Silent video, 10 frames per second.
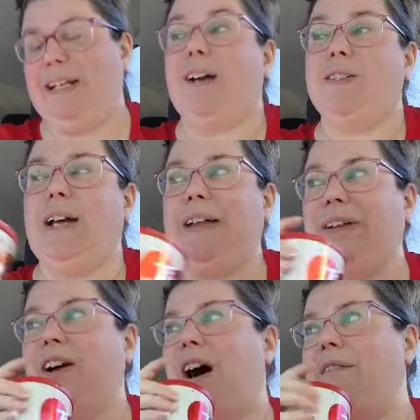They also had
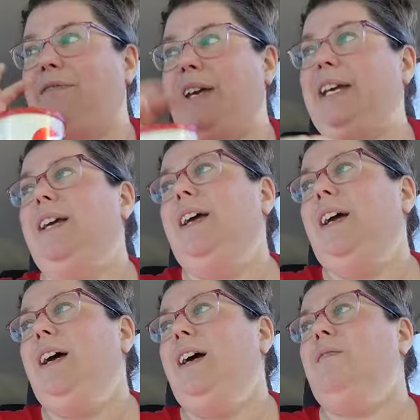the coffee,
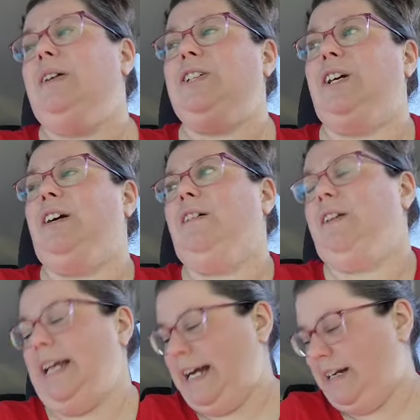
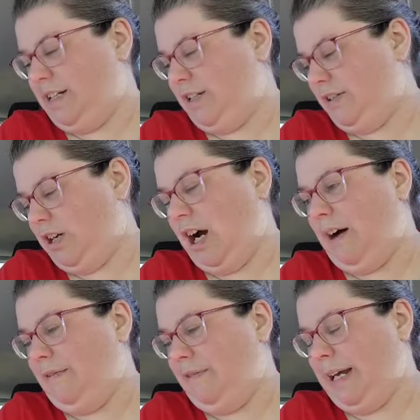Winterland
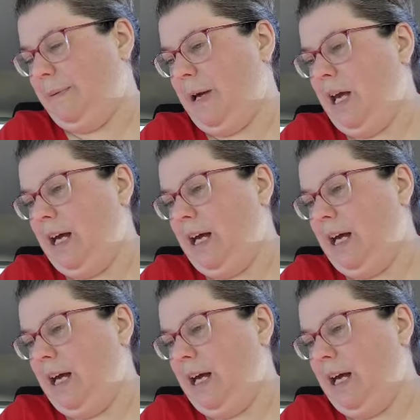coffee,